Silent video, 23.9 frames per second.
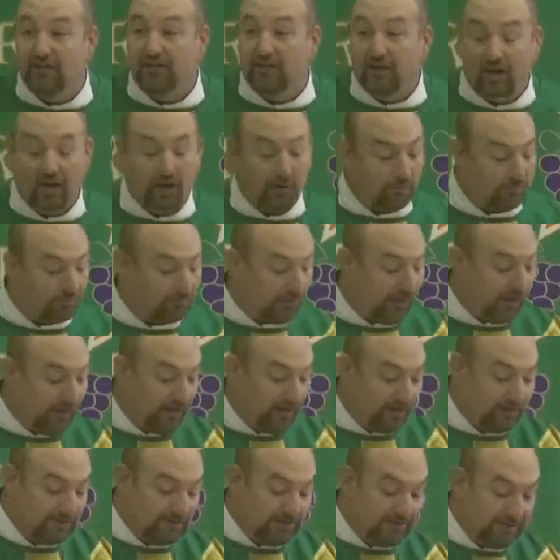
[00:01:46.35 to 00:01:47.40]
our
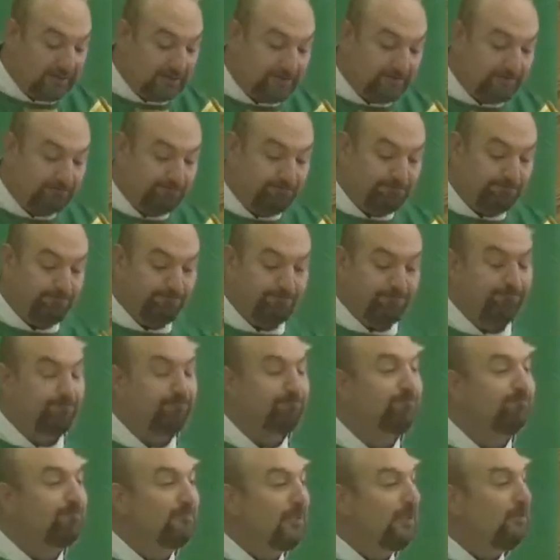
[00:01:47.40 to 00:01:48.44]
prayers.
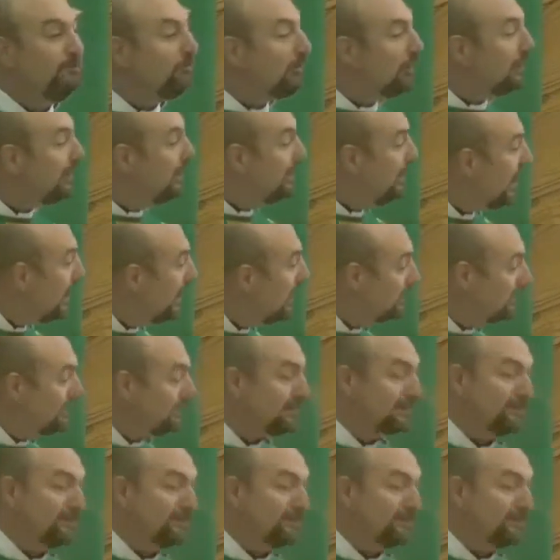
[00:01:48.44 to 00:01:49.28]
He really does.